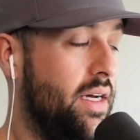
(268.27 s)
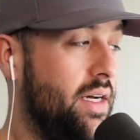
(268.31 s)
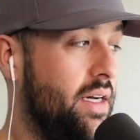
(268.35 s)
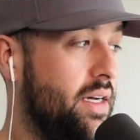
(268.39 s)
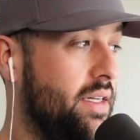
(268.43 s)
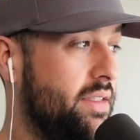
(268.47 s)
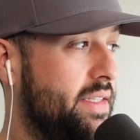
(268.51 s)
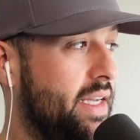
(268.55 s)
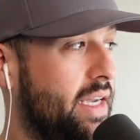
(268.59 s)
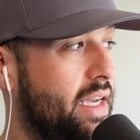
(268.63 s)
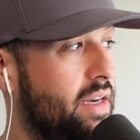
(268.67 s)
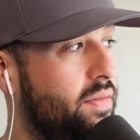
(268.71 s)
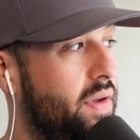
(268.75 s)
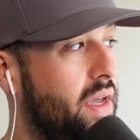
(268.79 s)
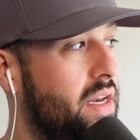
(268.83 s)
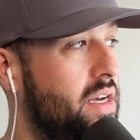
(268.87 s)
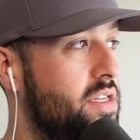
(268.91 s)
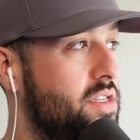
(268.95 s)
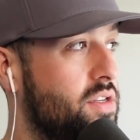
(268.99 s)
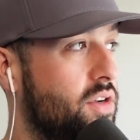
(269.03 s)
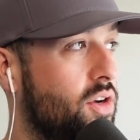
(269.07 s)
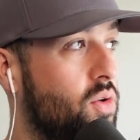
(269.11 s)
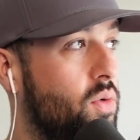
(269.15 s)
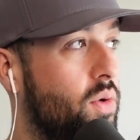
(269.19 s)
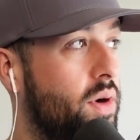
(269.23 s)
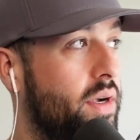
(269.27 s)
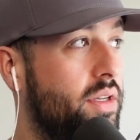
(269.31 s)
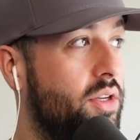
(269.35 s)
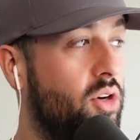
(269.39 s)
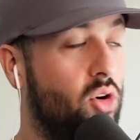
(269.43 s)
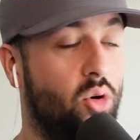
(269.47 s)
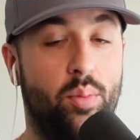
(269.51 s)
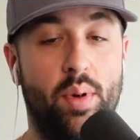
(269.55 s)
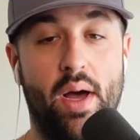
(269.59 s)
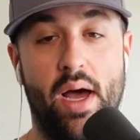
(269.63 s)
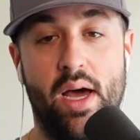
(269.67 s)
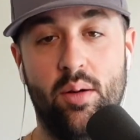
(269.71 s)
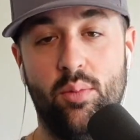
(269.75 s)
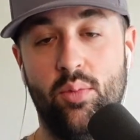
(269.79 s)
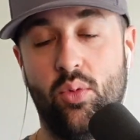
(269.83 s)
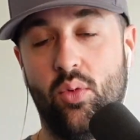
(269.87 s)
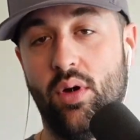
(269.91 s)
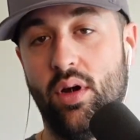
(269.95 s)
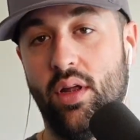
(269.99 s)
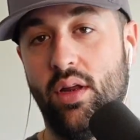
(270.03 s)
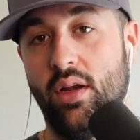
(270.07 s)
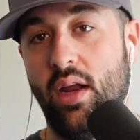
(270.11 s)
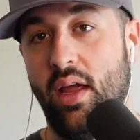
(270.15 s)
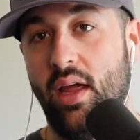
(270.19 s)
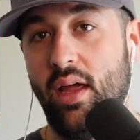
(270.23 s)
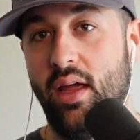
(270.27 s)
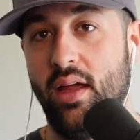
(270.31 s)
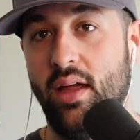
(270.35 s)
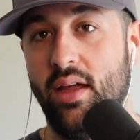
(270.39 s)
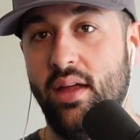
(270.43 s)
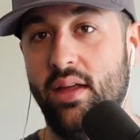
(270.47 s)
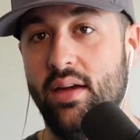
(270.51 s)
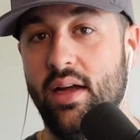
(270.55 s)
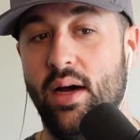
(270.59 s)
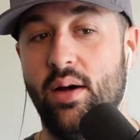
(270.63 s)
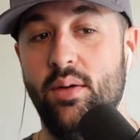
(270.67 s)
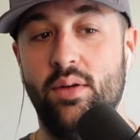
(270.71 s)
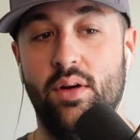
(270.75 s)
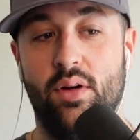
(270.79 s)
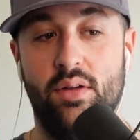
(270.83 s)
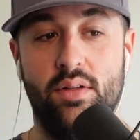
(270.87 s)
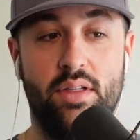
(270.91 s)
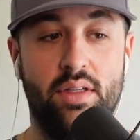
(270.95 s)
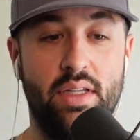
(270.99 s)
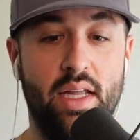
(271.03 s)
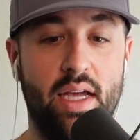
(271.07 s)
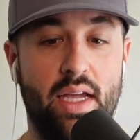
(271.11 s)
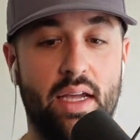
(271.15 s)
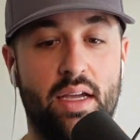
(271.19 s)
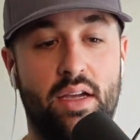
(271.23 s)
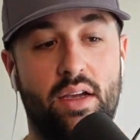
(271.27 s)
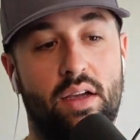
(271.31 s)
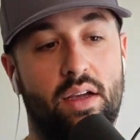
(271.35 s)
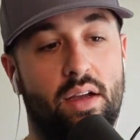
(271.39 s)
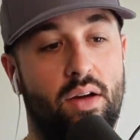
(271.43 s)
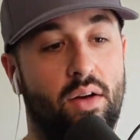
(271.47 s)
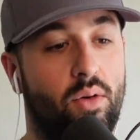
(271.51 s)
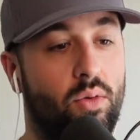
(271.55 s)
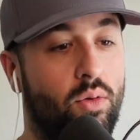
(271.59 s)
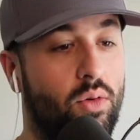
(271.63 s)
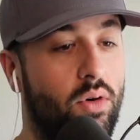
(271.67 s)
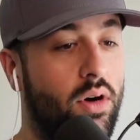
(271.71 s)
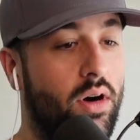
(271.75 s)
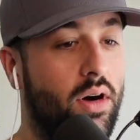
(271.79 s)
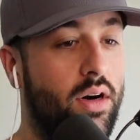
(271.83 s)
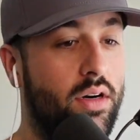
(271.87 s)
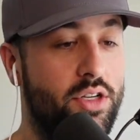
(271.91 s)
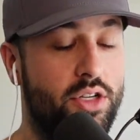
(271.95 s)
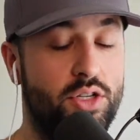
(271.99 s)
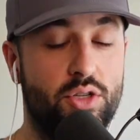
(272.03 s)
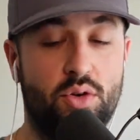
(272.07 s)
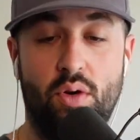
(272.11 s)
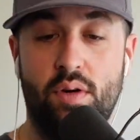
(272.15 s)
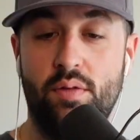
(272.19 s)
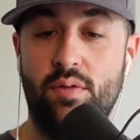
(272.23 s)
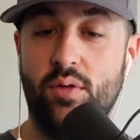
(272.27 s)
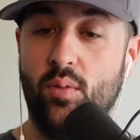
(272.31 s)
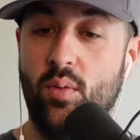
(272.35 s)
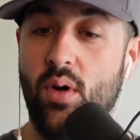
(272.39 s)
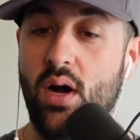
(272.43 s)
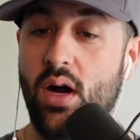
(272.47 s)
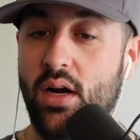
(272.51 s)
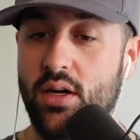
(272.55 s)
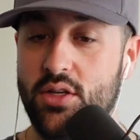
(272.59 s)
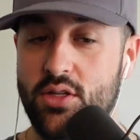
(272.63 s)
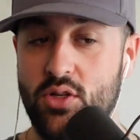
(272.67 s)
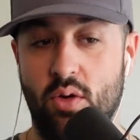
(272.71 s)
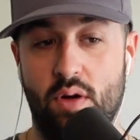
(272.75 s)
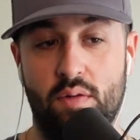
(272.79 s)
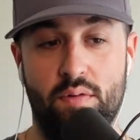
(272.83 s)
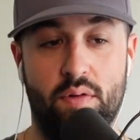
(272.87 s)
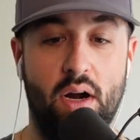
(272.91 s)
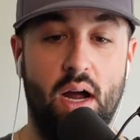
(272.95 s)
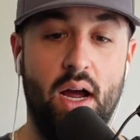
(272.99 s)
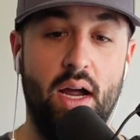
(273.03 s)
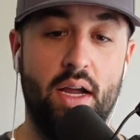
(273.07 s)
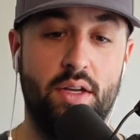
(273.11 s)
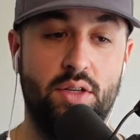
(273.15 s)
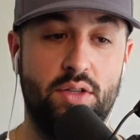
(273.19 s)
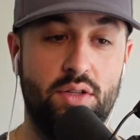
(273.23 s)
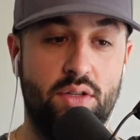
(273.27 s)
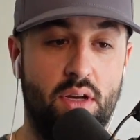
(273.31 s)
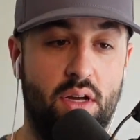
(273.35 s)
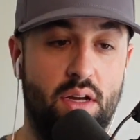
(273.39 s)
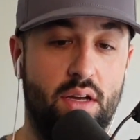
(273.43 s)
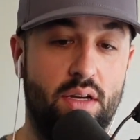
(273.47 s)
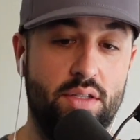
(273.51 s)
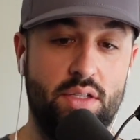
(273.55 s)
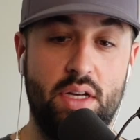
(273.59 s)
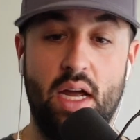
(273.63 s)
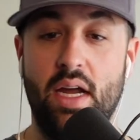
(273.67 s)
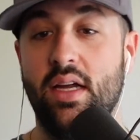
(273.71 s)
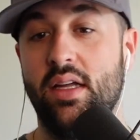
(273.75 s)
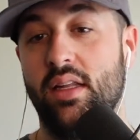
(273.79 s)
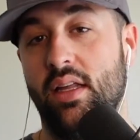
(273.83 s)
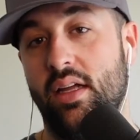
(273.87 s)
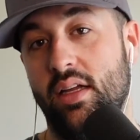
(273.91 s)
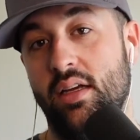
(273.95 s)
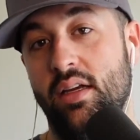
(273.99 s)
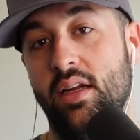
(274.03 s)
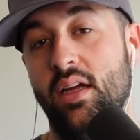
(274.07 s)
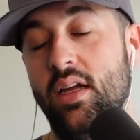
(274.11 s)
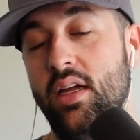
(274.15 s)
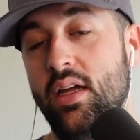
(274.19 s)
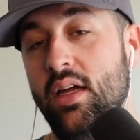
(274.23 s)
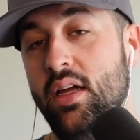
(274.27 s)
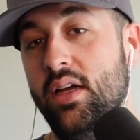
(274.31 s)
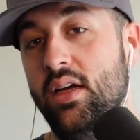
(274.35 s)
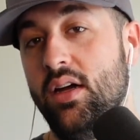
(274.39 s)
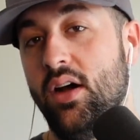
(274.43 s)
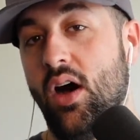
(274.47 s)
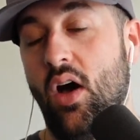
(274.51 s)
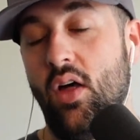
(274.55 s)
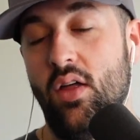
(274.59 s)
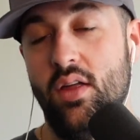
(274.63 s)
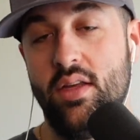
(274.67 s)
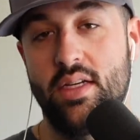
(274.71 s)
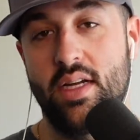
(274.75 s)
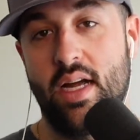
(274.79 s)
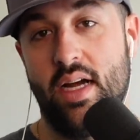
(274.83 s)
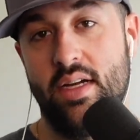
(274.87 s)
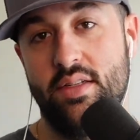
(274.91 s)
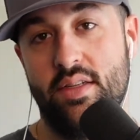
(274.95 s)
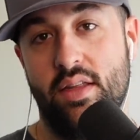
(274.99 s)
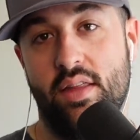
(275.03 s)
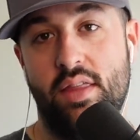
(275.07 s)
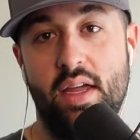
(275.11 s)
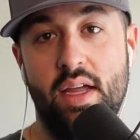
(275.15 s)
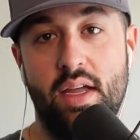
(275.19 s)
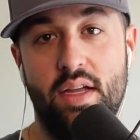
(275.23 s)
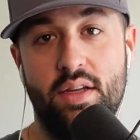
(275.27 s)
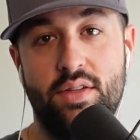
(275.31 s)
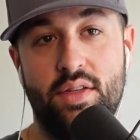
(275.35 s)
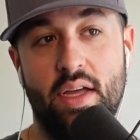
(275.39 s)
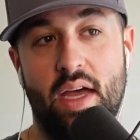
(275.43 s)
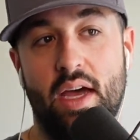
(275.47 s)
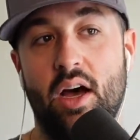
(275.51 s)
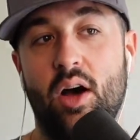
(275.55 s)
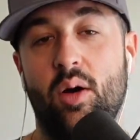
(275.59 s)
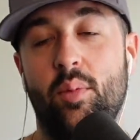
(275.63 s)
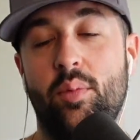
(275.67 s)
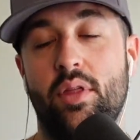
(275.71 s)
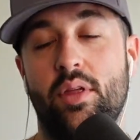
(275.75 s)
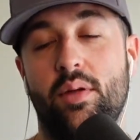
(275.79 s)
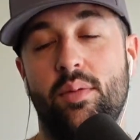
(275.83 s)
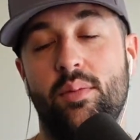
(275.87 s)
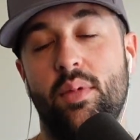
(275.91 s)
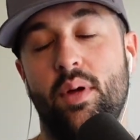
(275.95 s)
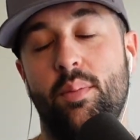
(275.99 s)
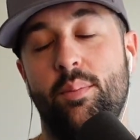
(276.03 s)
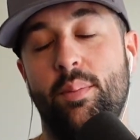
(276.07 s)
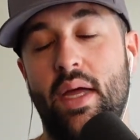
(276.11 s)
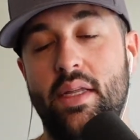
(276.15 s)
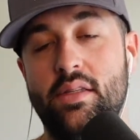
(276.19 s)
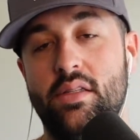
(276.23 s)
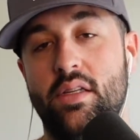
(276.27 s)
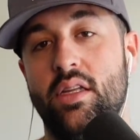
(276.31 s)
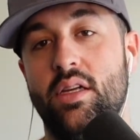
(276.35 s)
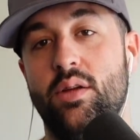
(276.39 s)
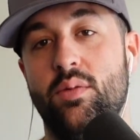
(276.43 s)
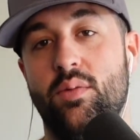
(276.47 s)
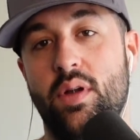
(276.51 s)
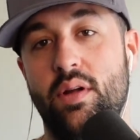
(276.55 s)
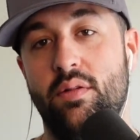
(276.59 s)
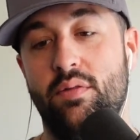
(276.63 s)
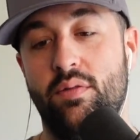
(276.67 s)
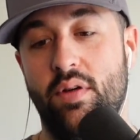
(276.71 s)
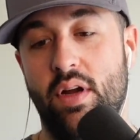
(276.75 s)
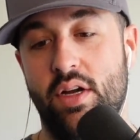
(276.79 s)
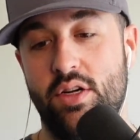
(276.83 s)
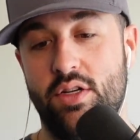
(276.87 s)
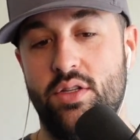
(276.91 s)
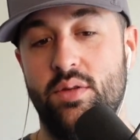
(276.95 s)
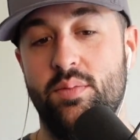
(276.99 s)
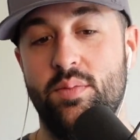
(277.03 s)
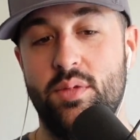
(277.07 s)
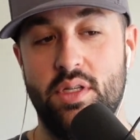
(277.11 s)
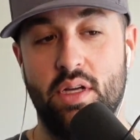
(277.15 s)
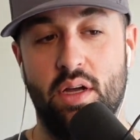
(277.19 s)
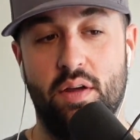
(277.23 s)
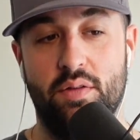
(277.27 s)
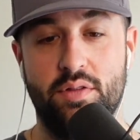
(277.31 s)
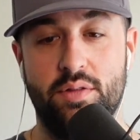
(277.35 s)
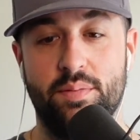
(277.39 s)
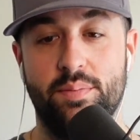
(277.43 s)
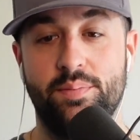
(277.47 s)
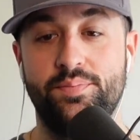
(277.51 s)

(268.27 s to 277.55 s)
take advantage of going, paddleboarding and out on the lake, or just going for walks, going for hikes, cycling, all these kinds of things that help them mentally refresh themselves